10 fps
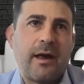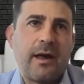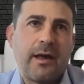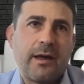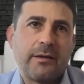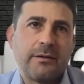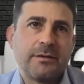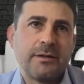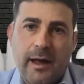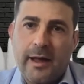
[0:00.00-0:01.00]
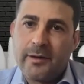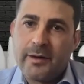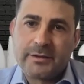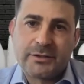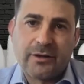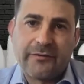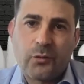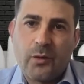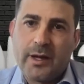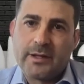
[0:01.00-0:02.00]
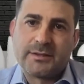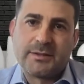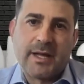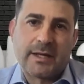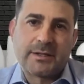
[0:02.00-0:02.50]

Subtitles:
and other softwares that